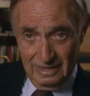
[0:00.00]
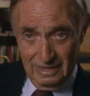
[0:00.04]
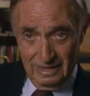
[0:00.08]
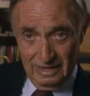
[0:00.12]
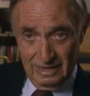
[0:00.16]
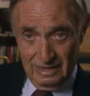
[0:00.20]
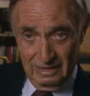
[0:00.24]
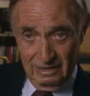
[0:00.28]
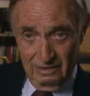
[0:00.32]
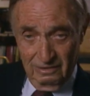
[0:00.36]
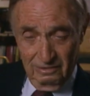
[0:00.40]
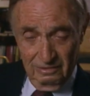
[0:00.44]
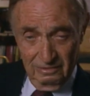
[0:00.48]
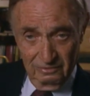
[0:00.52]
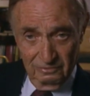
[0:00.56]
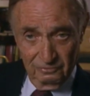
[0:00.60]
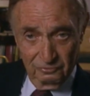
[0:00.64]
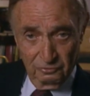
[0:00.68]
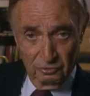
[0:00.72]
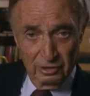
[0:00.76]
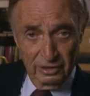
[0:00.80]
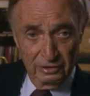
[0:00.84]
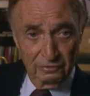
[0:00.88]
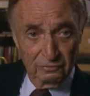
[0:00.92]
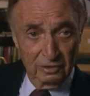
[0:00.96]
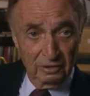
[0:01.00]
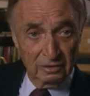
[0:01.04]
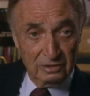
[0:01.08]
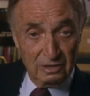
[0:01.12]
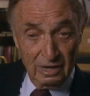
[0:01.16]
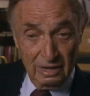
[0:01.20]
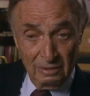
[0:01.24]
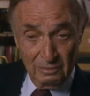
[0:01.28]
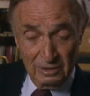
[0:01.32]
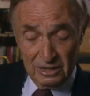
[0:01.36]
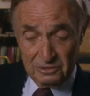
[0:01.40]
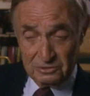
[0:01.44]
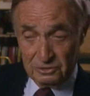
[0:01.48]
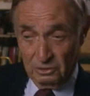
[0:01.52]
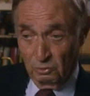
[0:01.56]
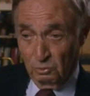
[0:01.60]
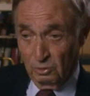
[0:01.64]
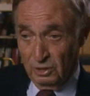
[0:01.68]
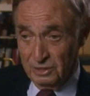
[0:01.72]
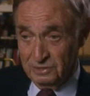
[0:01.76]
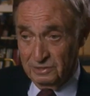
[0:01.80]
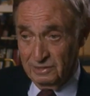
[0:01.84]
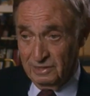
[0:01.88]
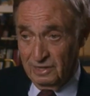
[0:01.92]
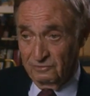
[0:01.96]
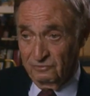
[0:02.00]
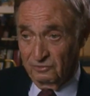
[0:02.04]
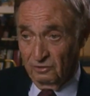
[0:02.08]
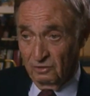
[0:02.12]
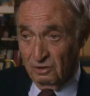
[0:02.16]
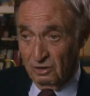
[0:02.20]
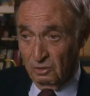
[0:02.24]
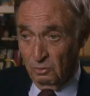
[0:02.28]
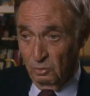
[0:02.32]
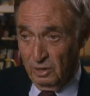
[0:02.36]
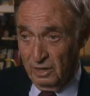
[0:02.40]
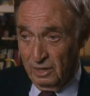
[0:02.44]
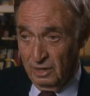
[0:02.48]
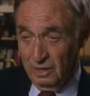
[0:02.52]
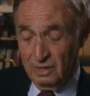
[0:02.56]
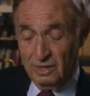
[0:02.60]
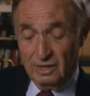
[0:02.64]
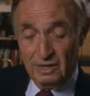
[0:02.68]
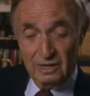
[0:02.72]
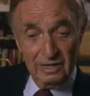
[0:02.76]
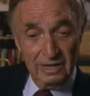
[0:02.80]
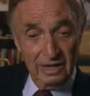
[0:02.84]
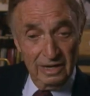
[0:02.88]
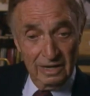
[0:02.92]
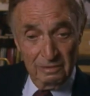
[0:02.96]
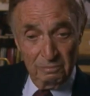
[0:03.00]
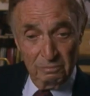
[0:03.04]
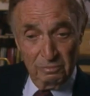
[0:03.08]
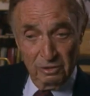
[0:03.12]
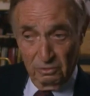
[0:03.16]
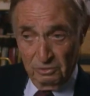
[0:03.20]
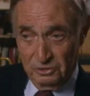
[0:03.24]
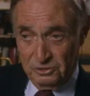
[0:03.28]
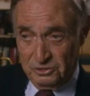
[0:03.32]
a vaudeville comic, so it wasn't that far away. In Beau